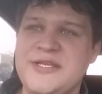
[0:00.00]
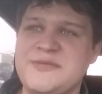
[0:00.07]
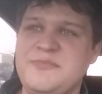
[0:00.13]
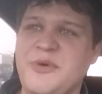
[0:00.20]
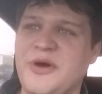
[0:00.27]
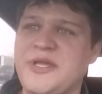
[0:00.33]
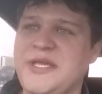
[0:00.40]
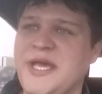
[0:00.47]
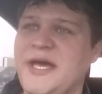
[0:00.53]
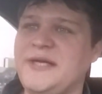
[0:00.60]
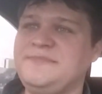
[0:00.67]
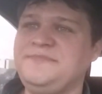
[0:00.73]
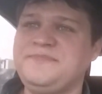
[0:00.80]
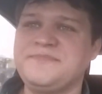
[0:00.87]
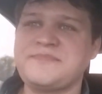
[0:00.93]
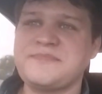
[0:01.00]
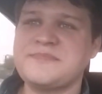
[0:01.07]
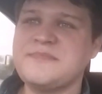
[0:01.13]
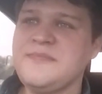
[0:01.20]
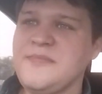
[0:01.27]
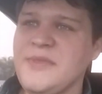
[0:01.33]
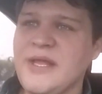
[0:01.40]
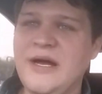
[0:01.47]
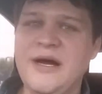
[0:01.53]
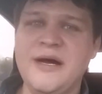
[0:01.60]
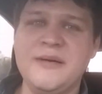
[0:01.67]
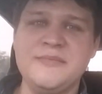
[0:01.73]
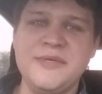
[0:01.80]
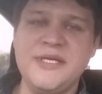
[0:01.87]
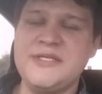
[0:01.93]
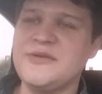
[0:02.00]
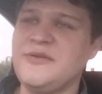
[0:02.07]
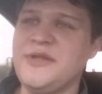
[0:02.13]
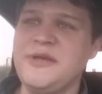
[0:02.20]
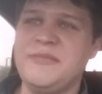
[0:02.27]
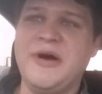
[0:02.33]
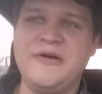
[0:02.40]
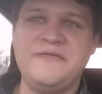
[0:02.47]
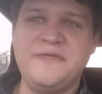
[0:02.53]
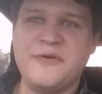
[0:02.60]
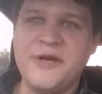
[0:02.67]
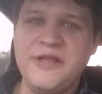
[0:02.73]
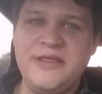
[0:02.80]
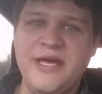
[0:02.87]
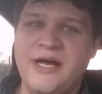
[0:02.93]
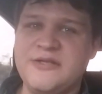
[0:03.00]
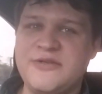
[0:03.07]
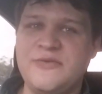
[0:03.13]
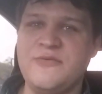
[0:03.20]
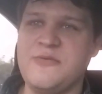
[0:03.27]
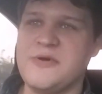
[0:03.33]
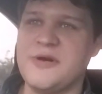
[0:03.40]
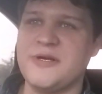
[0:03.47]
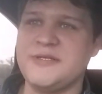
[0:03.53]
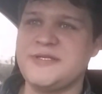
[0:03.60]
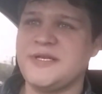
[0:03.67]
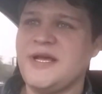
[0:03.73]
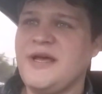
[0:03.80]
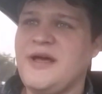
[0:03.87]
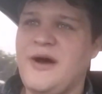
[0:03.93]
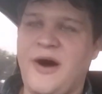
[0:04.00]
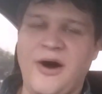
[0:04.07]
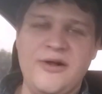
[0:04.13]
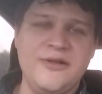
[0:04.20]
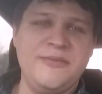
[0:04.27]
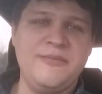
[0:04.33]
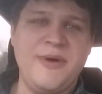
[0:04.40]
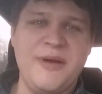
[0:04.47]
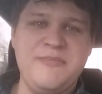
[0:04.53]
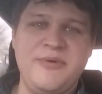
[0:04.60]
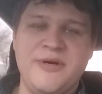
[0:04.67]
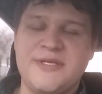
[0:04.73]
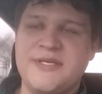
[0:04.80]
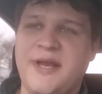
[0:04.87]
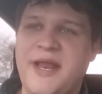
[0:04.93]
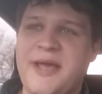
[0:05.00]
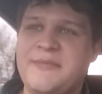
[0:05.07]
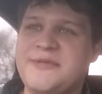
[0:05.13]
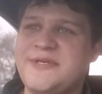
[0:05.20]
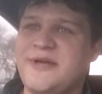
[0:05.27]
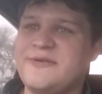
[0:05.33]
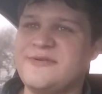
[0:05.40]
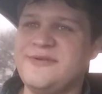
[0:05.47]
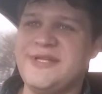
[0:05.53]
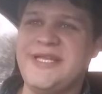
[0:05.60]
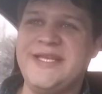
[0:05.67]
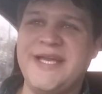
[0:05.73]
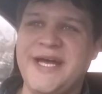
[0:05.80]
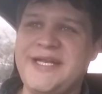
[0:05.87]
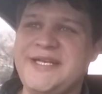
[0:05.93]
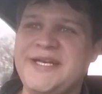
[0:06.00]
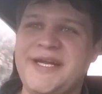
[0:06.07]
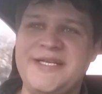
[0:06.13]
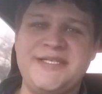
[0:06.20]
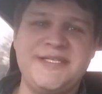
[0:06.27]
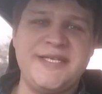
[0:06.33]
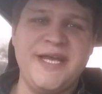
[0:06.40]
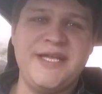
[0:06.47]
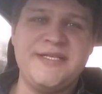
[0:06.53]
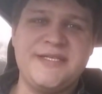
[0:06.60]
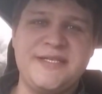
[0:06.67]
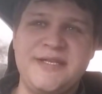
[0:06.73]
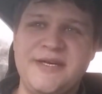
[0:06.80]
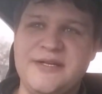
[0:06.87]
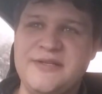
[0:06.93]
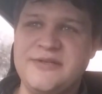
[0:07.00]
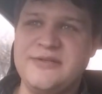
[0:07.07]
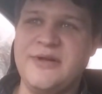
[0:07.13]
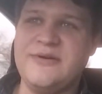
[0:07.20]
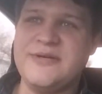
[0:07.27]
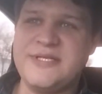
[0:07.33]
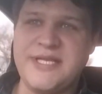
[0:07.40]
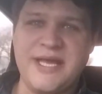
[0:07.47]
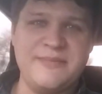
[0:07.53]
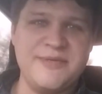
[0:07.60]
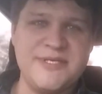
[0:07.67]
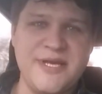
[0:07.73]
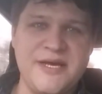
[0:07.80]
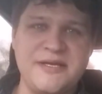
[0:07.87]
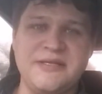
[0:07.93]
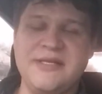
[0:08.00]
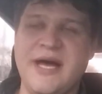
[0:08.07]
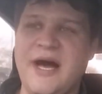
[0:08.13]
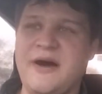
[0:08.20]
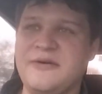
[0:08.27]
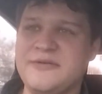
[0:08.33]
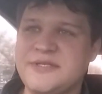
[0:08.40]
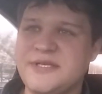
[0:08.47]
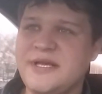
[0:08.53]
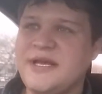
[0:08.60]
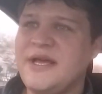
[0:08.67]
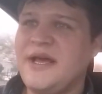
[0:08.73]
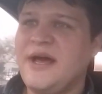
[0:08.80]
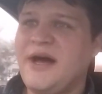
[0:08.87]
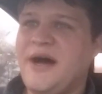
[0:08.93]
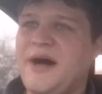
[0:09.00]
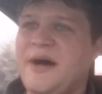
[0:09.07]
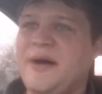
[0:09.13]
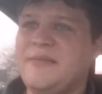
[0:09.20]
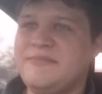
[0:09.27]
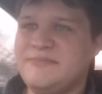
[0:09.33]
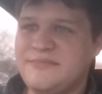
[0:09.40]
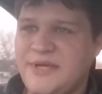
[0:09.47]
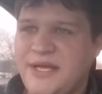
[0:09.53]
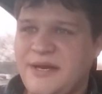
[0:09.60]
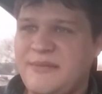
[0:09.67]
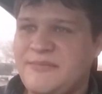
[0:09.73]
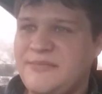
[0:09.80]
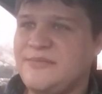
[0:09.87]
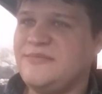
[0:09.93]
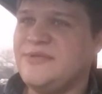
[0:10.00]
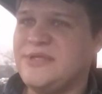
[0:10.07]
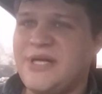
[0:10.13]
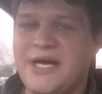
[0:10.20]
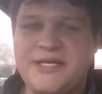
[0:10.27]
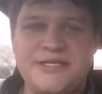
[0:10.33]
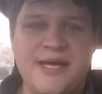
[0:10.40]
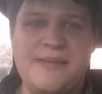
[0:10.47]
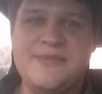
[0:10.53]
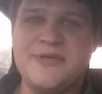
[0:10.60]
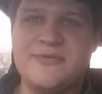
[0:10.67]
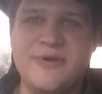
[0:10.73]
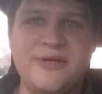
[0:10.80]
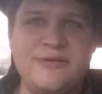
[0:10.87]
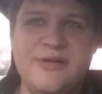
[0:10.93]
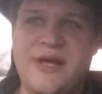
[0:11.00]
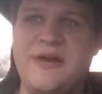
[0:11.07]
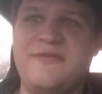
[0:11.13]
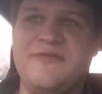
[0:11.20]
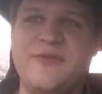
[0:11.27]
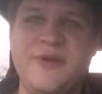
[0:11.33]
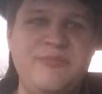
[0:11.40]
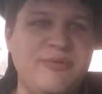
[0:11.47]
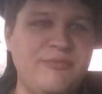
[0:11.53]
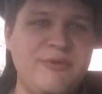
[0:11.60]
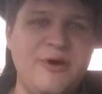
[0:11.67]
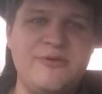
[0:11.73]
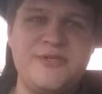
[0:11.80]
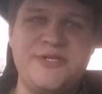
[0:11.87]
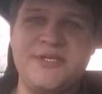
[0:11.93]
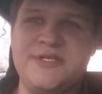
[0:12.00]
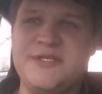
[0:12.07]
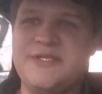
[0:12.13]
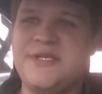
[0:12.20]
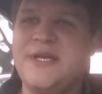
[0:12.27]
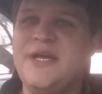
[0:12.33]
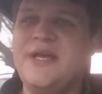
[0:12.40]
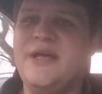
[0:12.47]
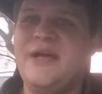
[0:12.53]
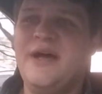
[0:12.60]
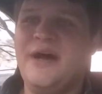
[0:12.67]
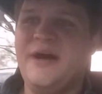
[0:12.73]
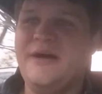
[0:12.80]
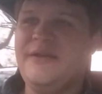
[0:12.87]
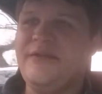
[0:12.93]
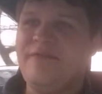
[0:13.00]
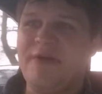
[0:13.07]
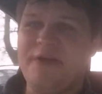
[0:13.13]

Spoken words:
this book yet, it's only about 40,000 words. All of my books on Amazon are only 99 cents, the lowest Amazon allows. And a lot of times I run a lot of free promotions. And